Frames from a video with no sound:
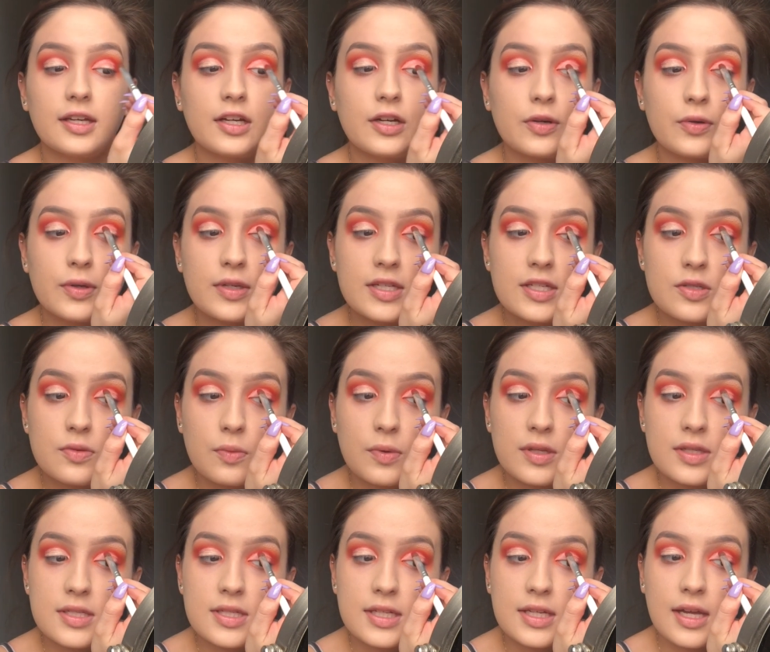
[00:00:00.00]
the crease
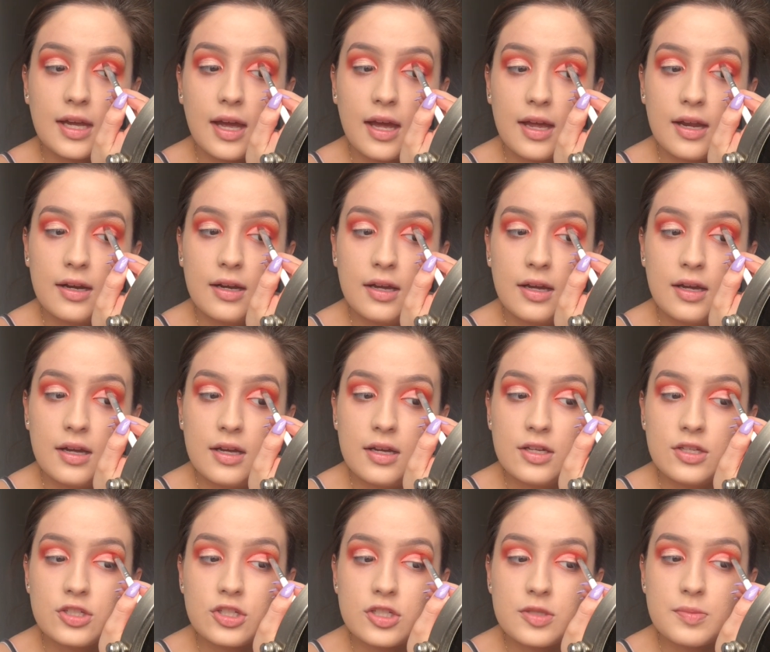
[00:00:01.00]
once again,
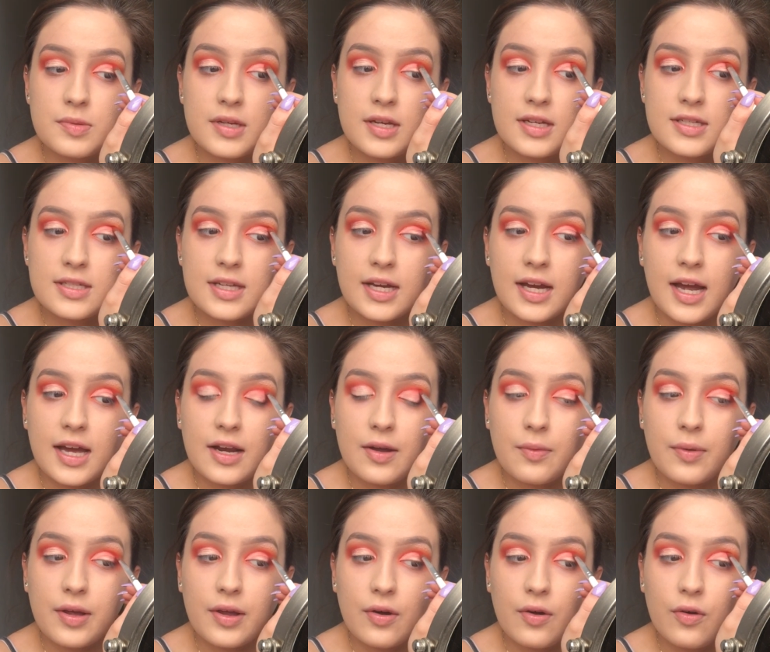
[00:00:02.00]
just because I kind of
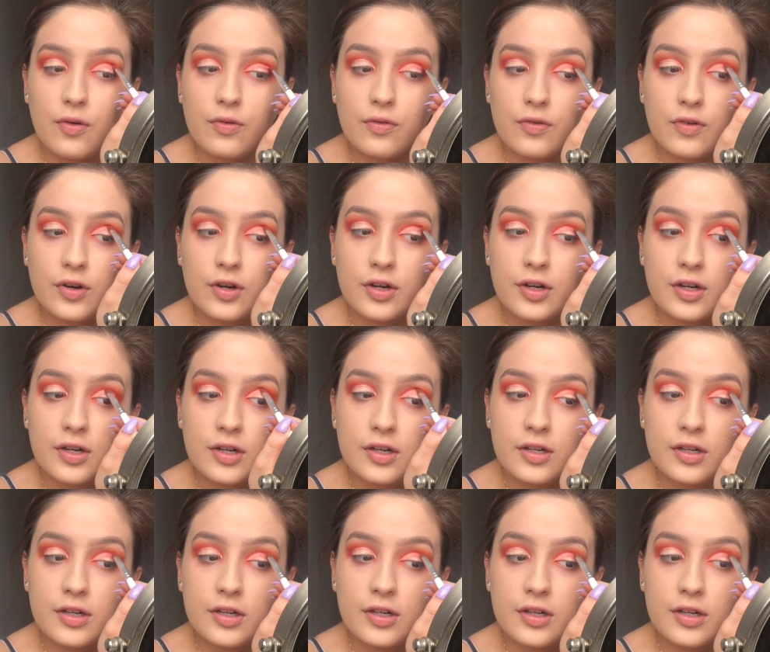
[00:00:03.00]
went over,